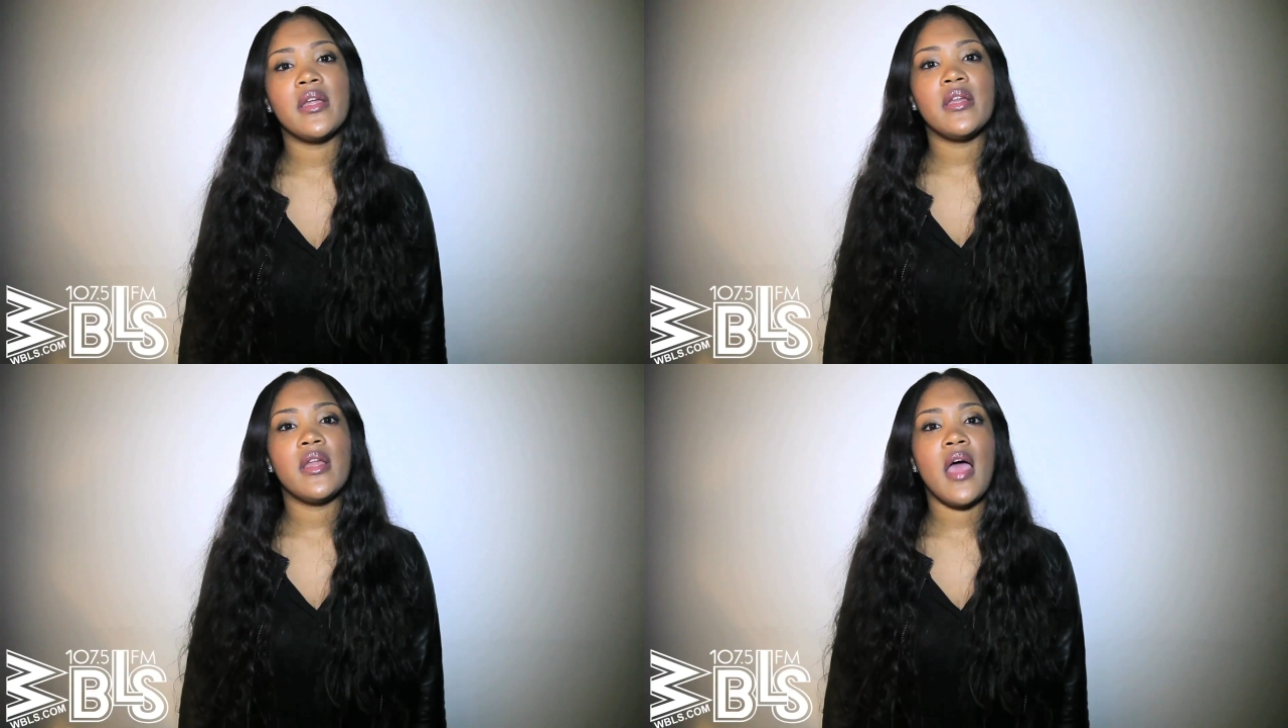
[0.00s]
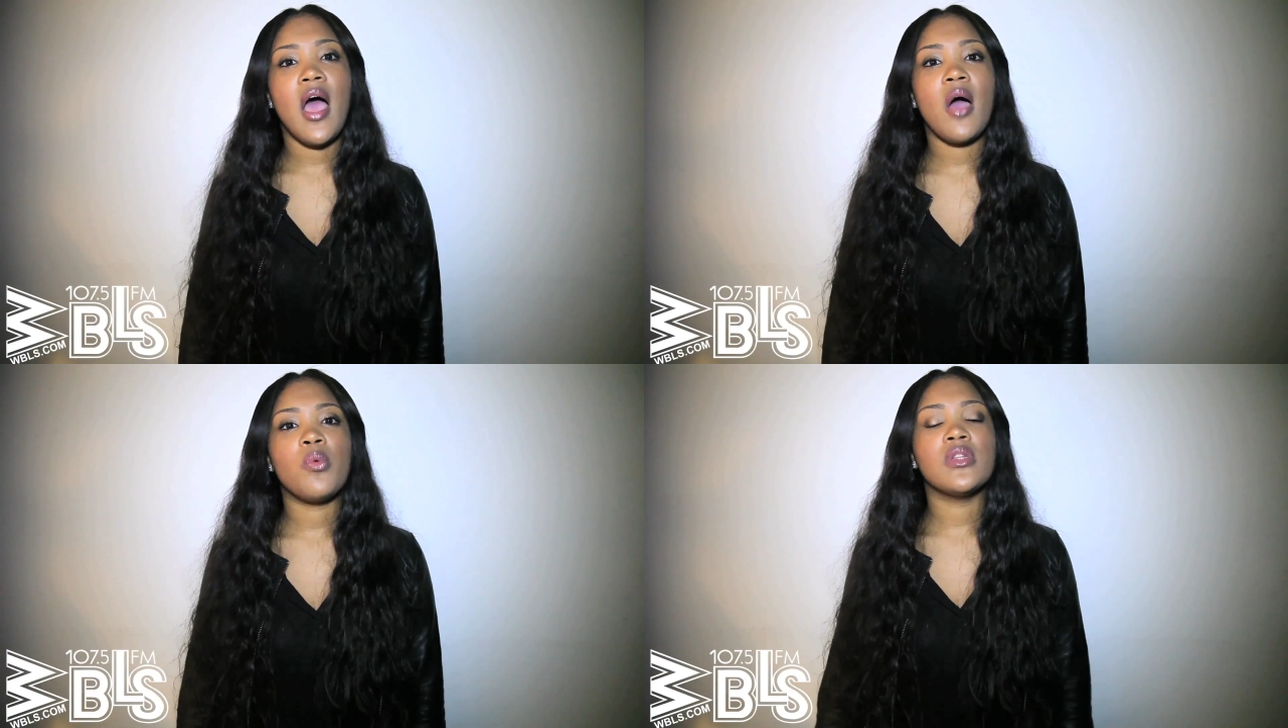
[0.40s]
And
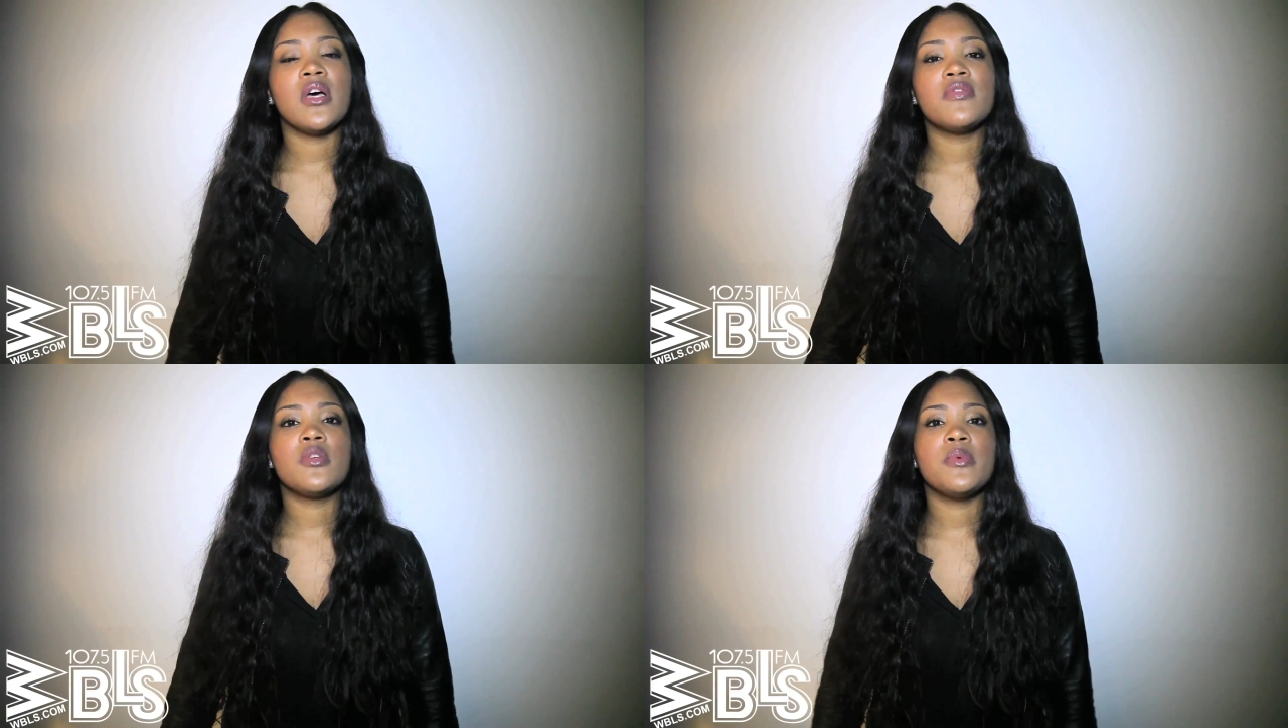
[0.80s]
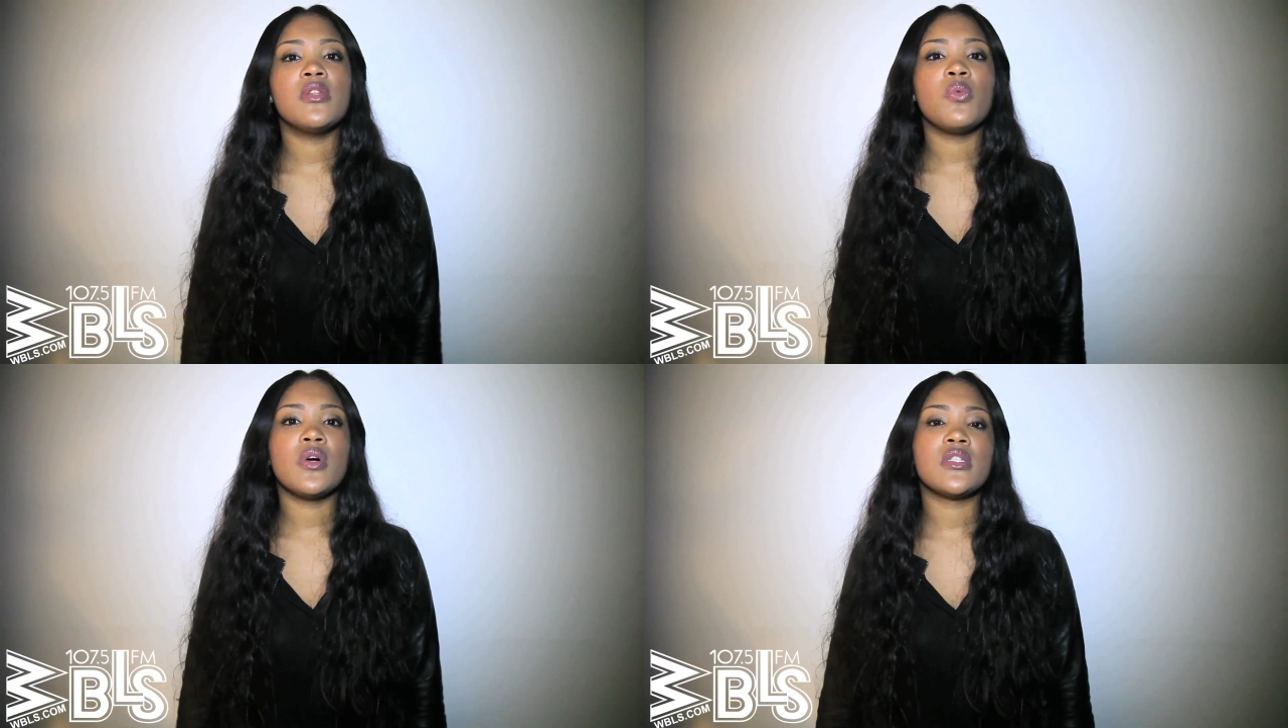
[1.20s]
I would love to be
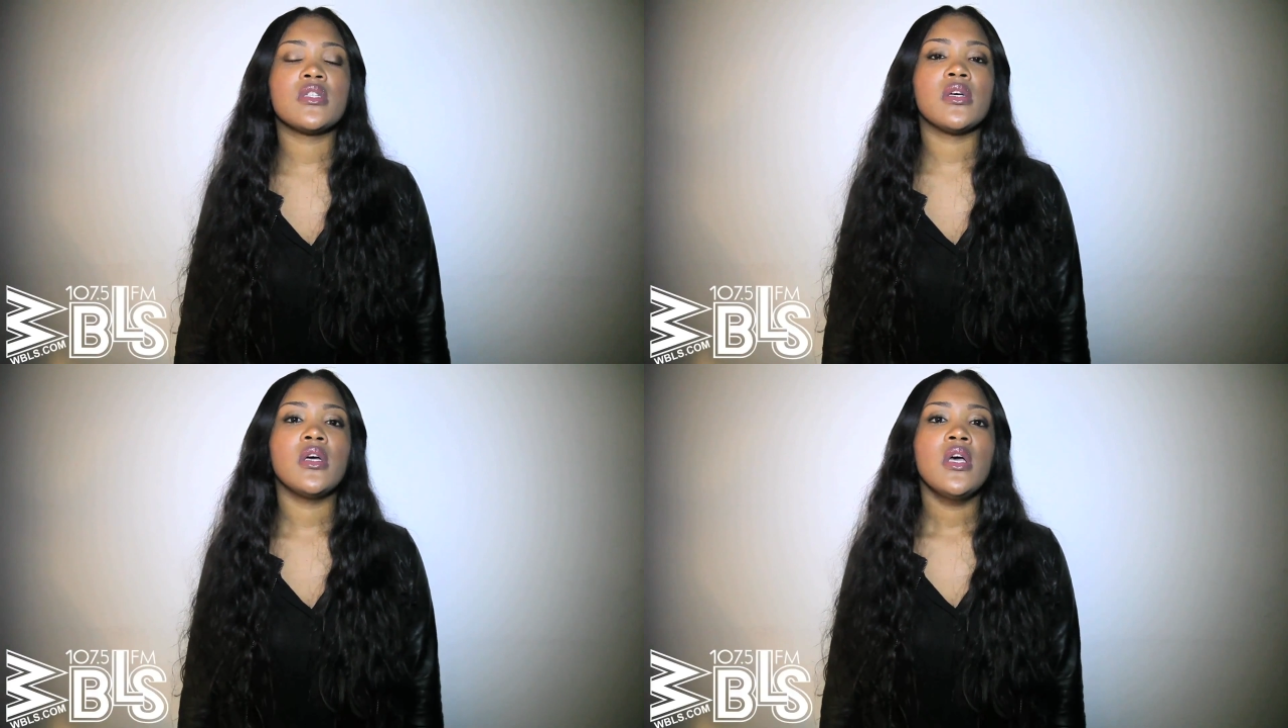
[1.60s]
the one to,